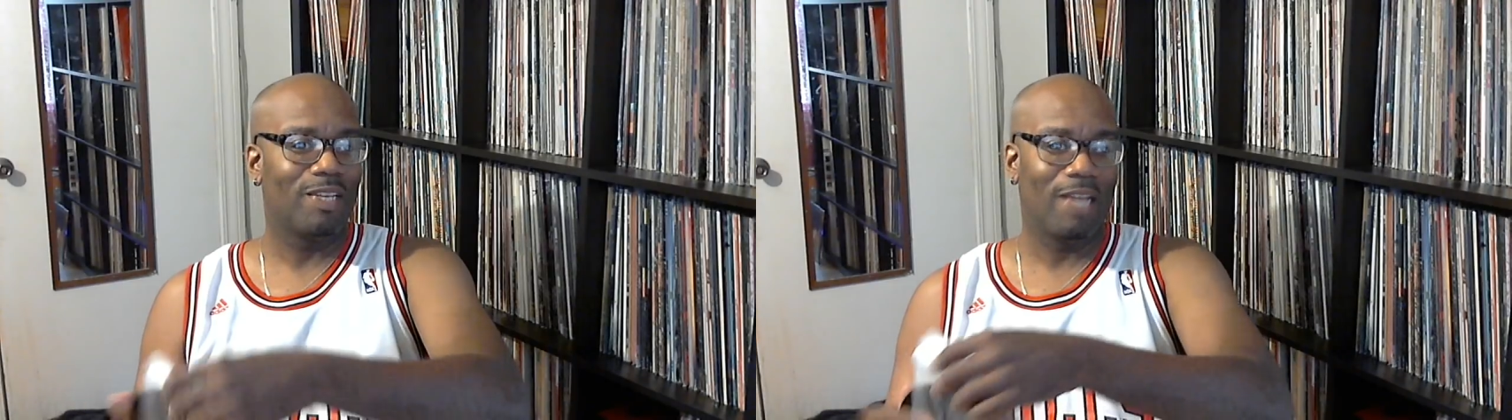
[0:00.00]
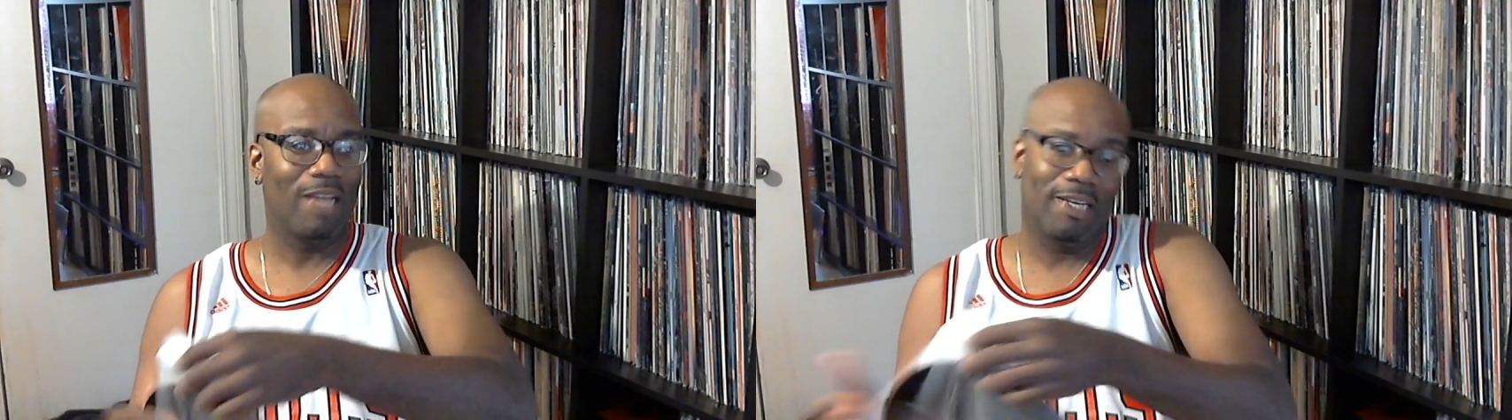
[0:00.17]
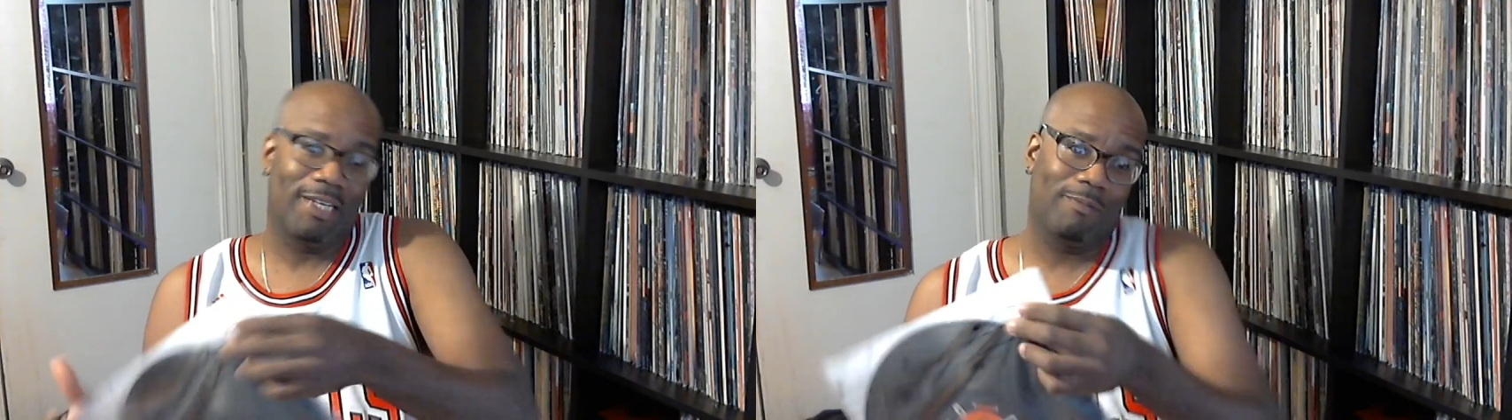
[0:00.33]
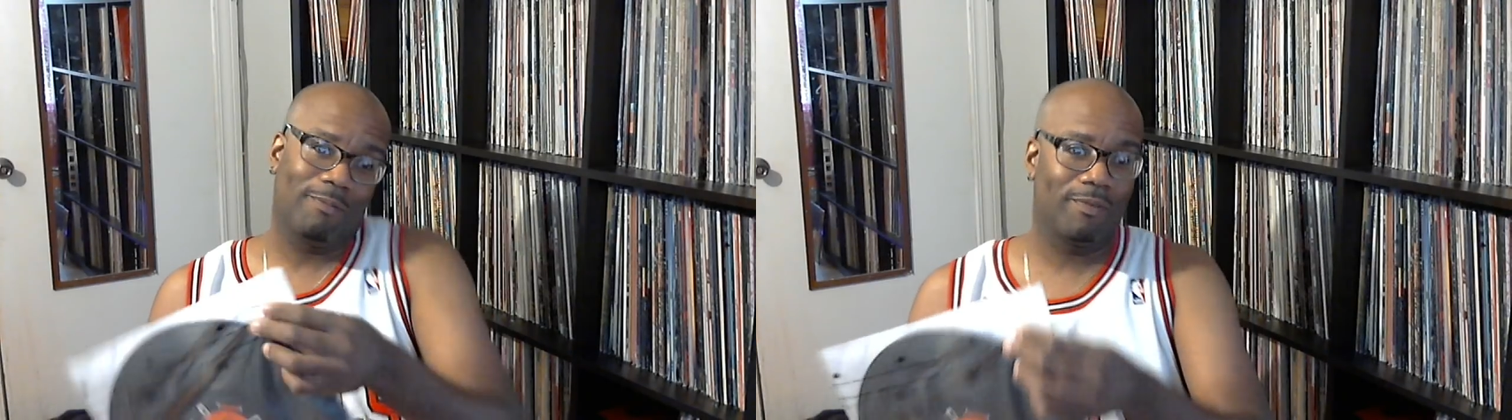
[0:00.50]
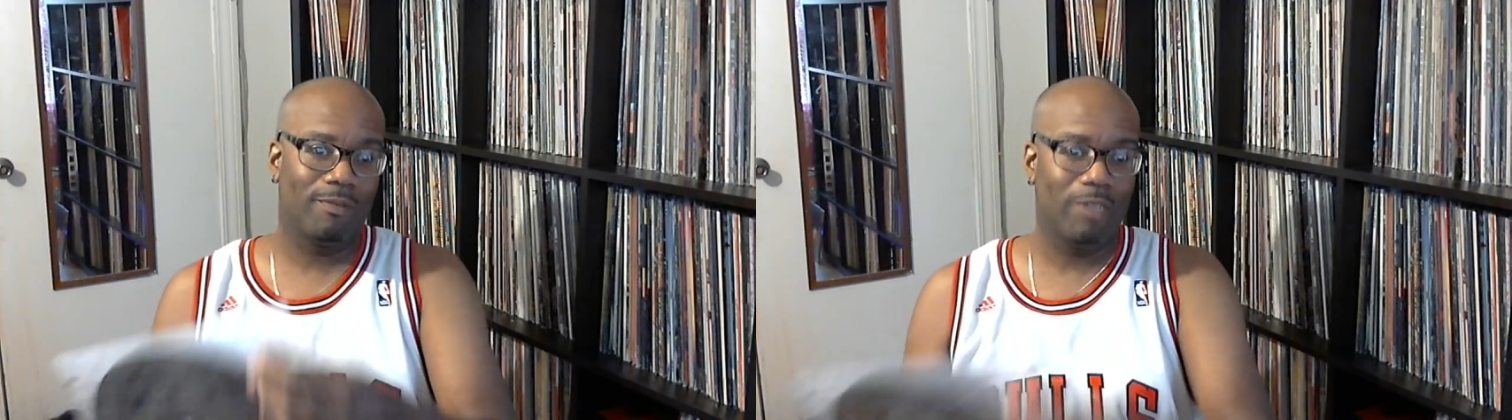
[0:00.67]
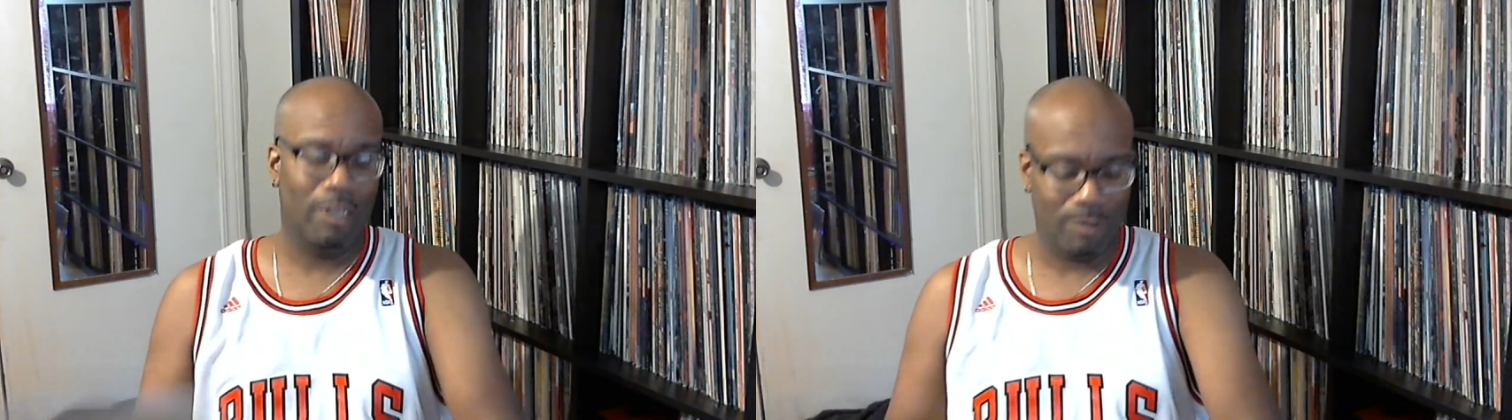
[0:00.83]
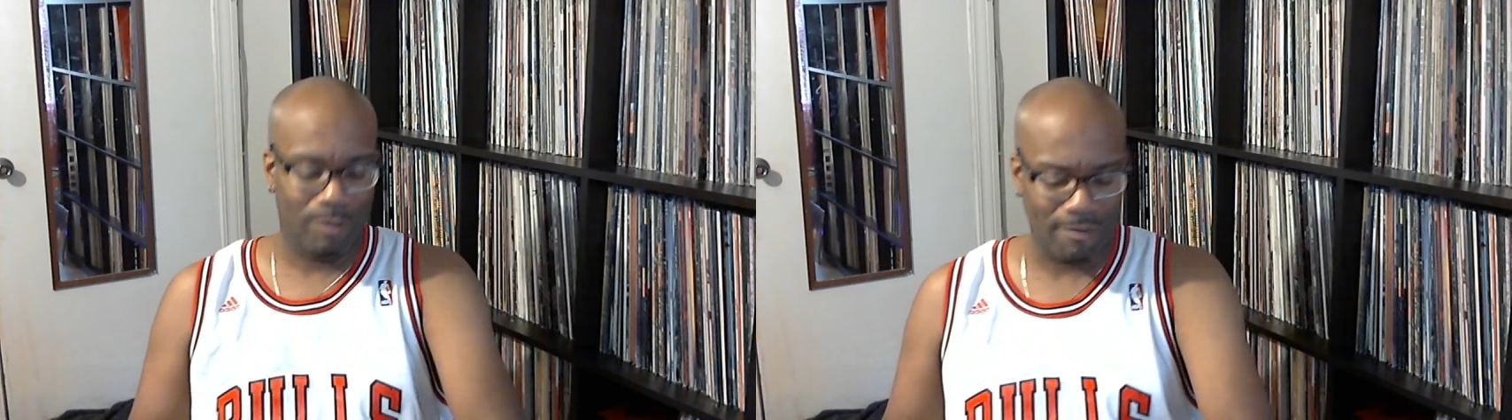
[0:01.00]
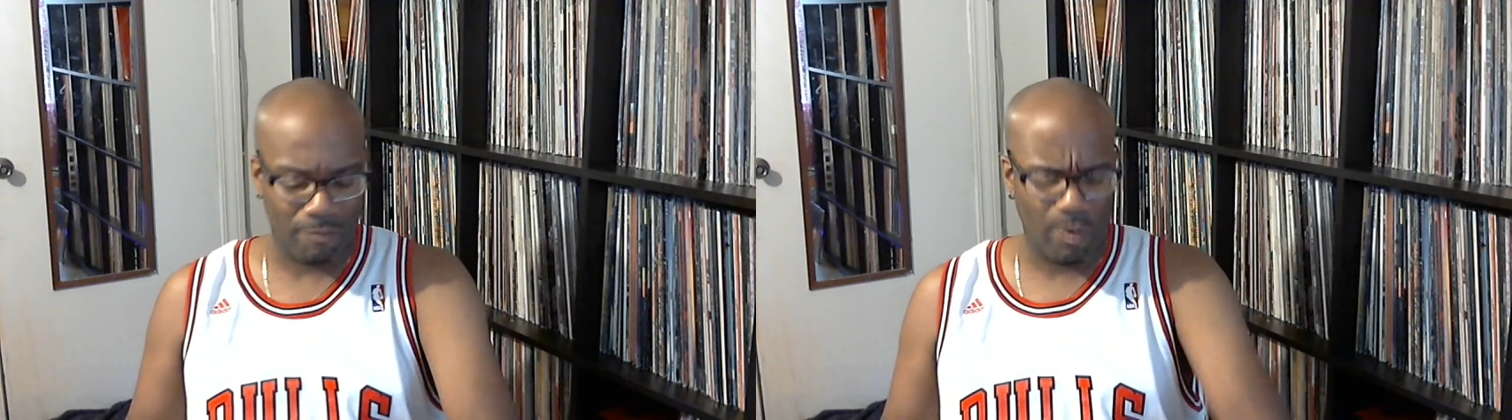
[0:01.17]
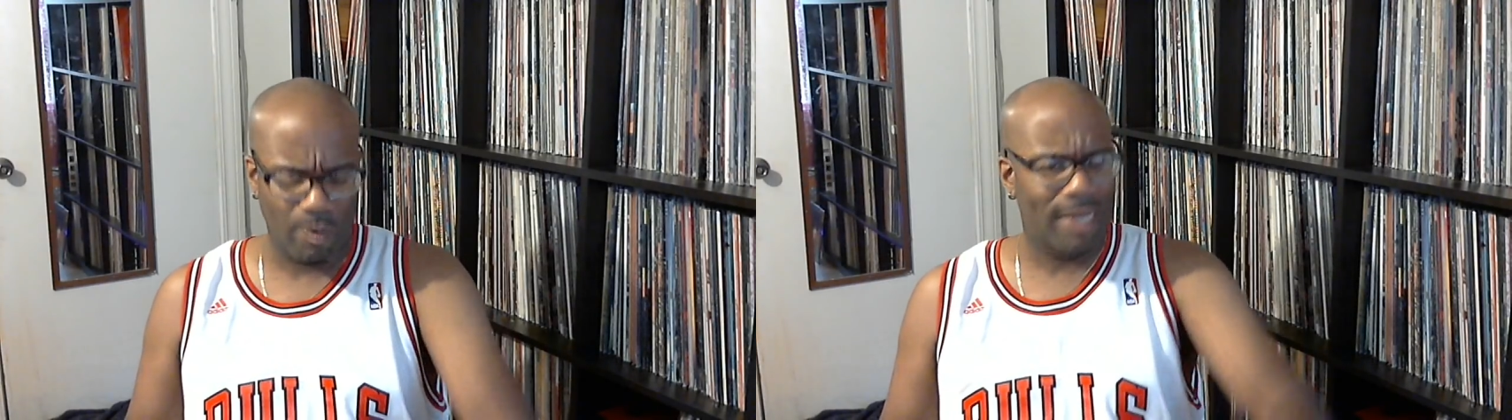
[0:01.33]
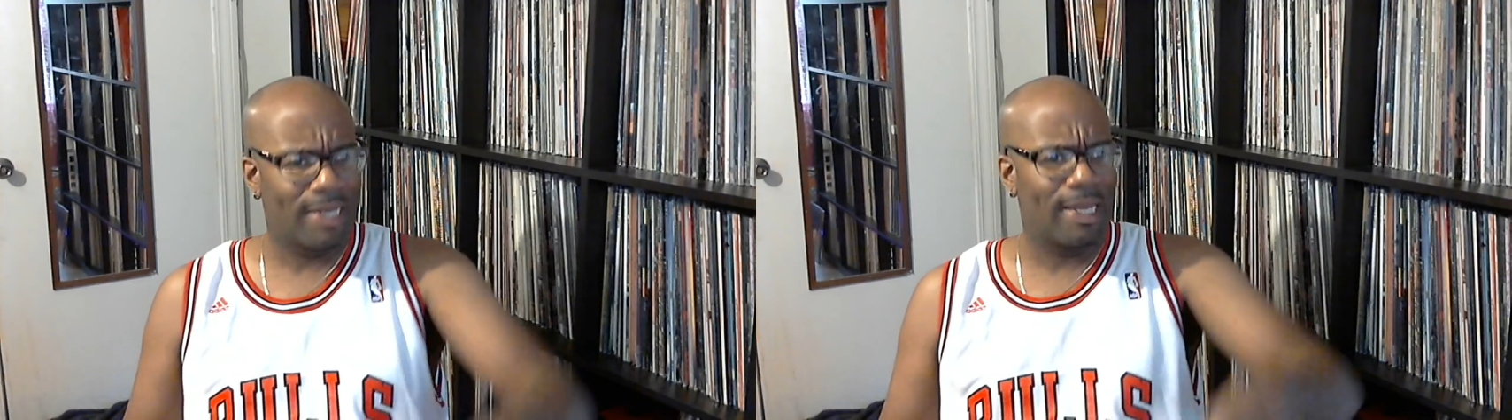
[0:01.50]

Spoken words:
And that's, I've read